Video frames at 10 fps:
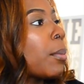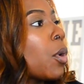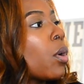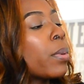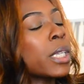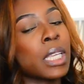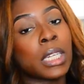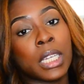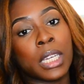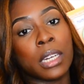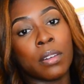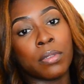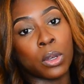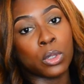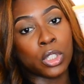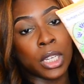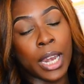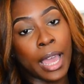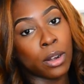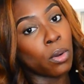I'm always in need of lotion
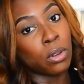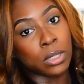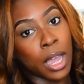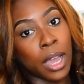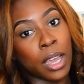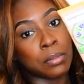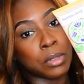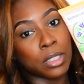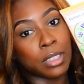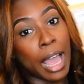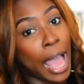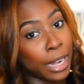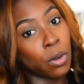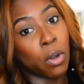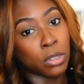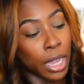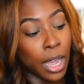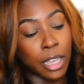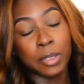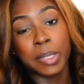at all times. At all
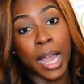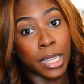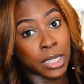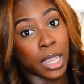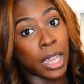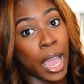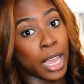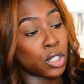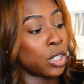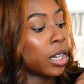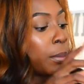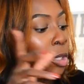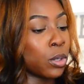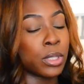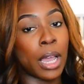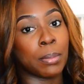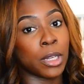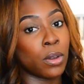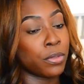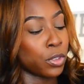times. I stay ashy. Let me know down
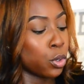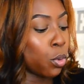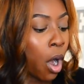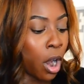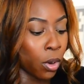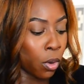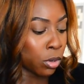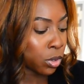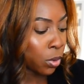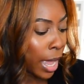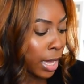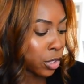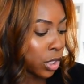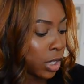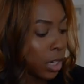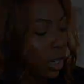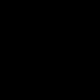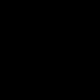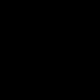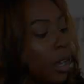below if you are also ashy.
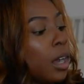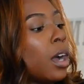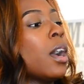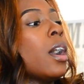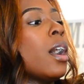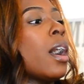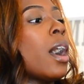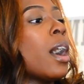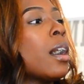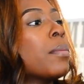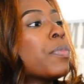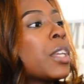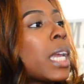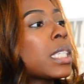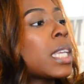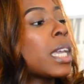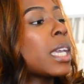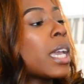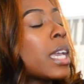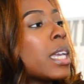Um, the next
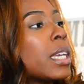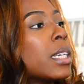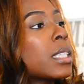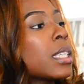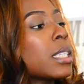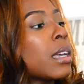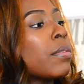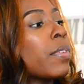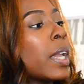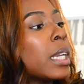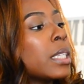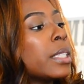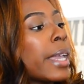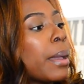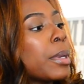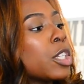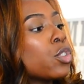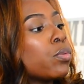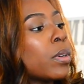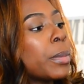thing is this Aveda Damage
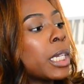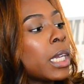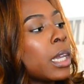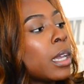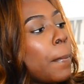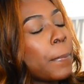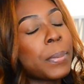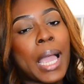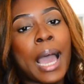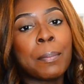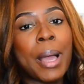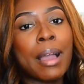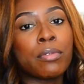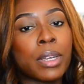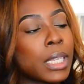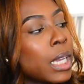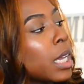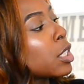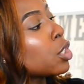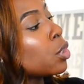Remedy. I'm not really
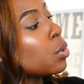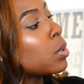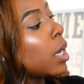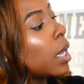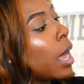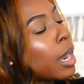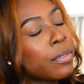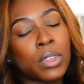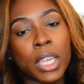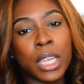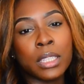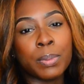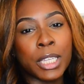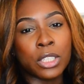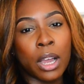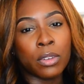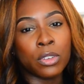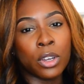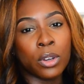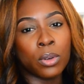into using a lot of things because y'all
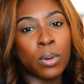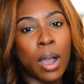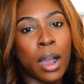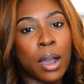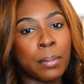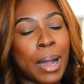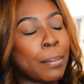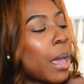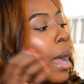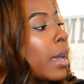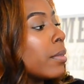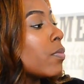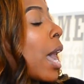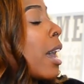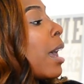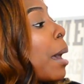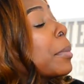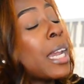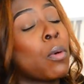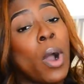know um, I'm not, I, I,
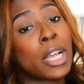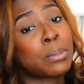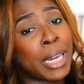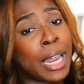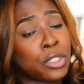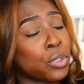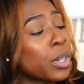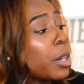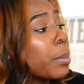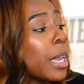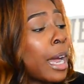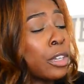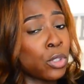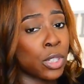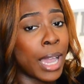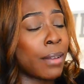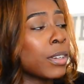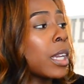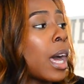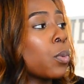mean, I wash my natural hair, but I usually have
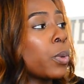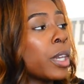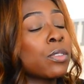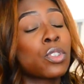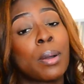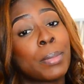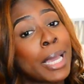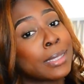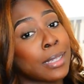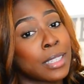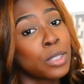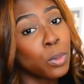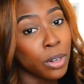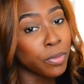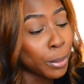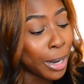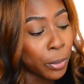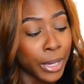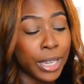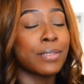in a lot of weaves. So I'm like, does this work for
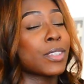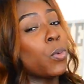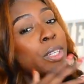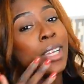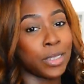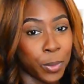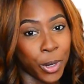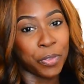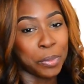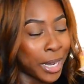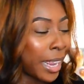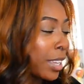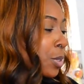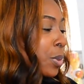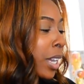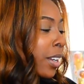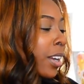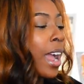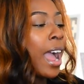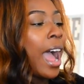my weaves or does it work for my natural hair?